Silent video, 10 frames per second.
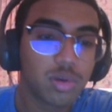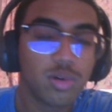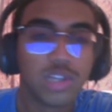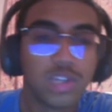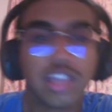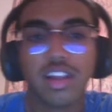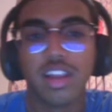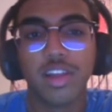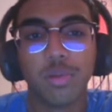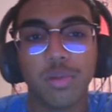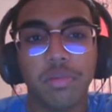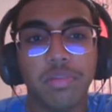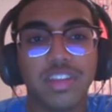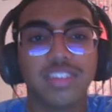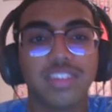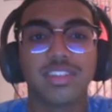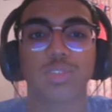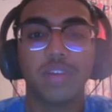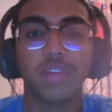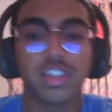I'm cool with a little bit, but this
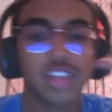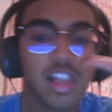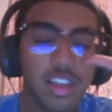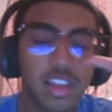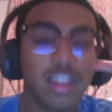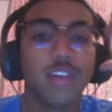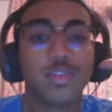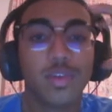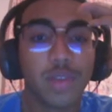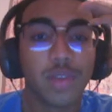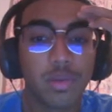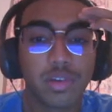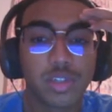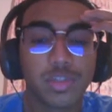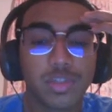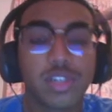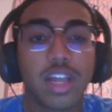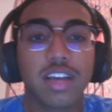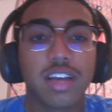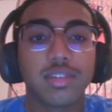is too much. That was the video, man. I hope you enjoyed. Make
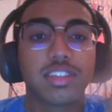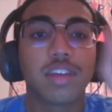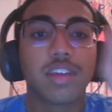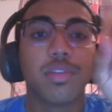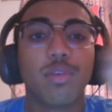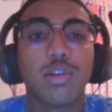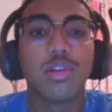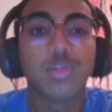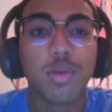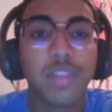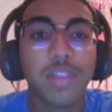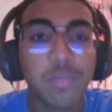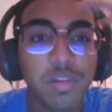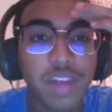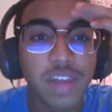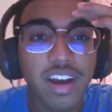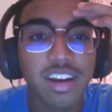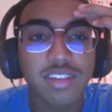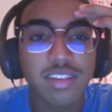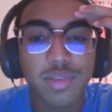sure you like, comment, subscribe on the road to 1 million, million, million,
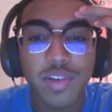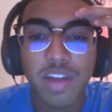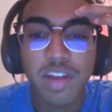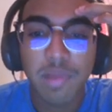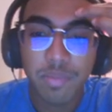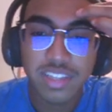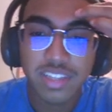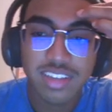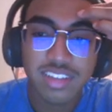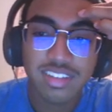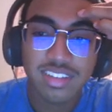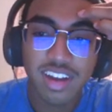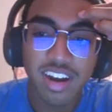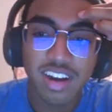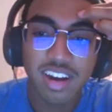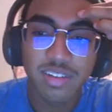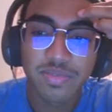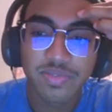million, million, million, million, million, million, million, million, million, million,